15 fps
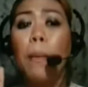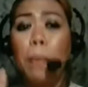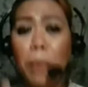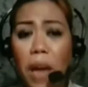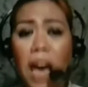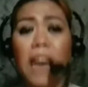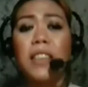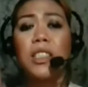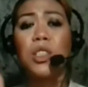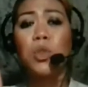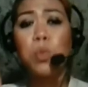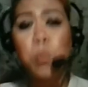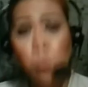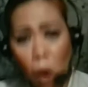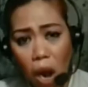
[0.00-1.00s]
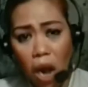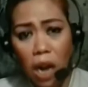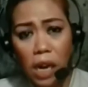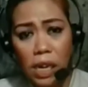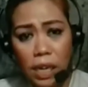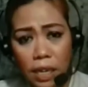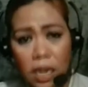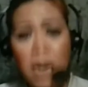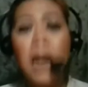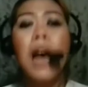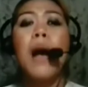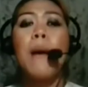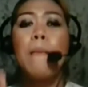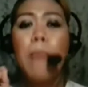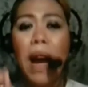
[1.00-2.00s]
plus 1
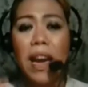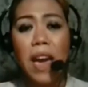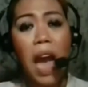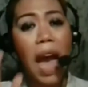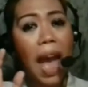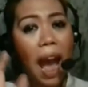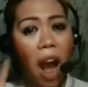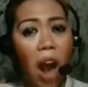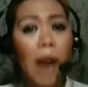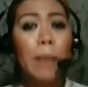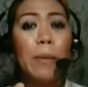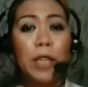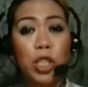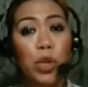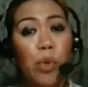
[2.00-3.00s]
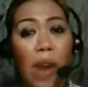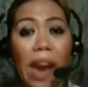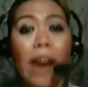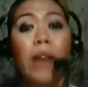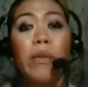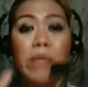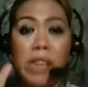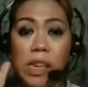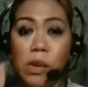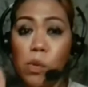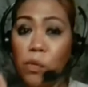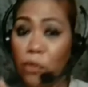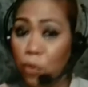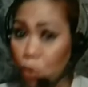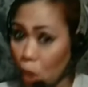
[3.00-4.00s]
by arbitrary
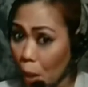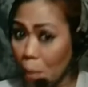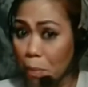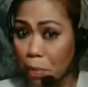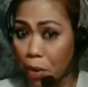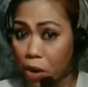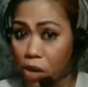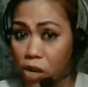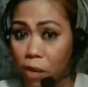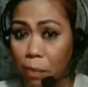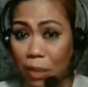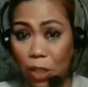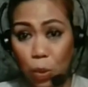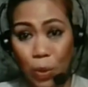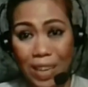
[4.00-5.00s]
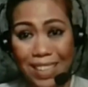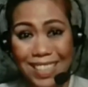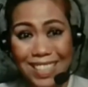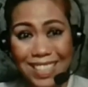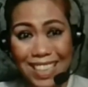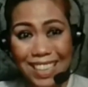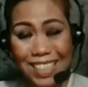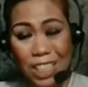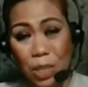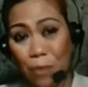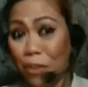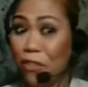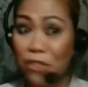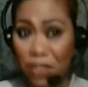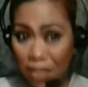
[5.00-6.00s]
number between 6 to
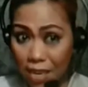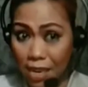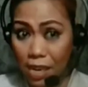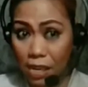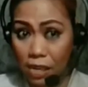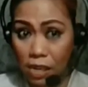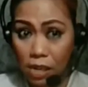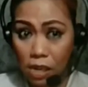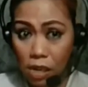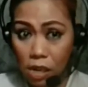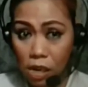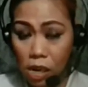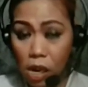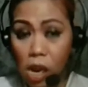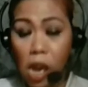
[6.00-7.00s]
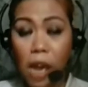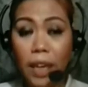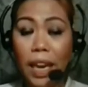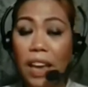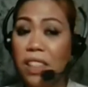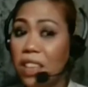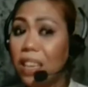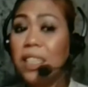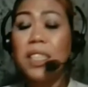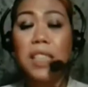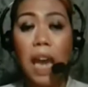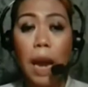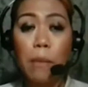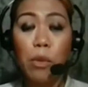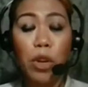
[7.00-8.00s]
15. Okay, this
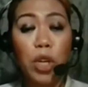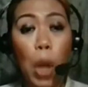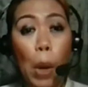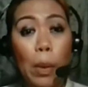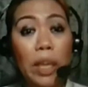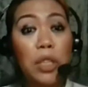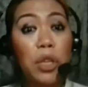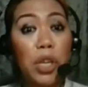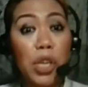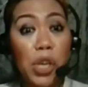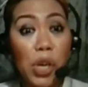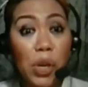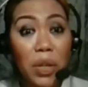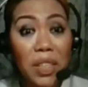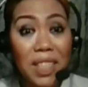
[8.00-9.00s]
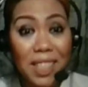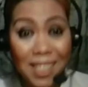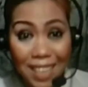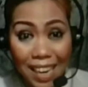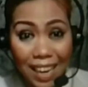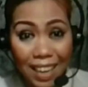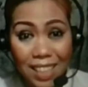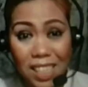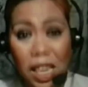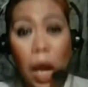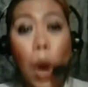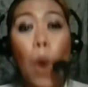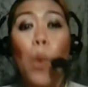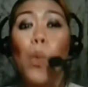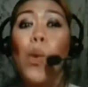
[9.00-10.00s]
time we're going to use 6
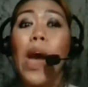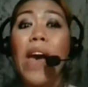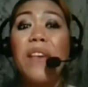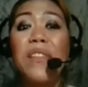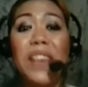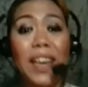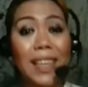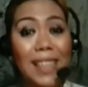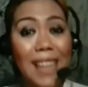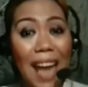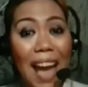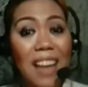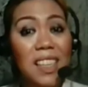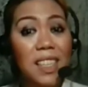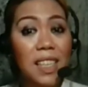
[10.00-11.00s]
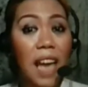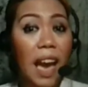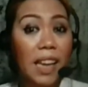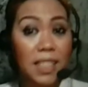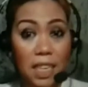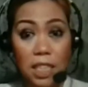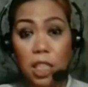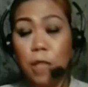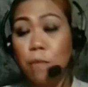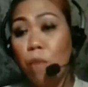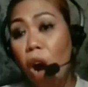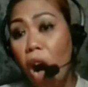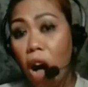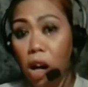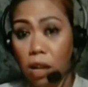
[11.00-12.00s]
when the class size is
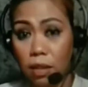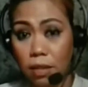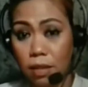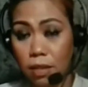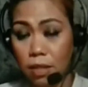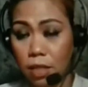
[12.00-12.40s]
small,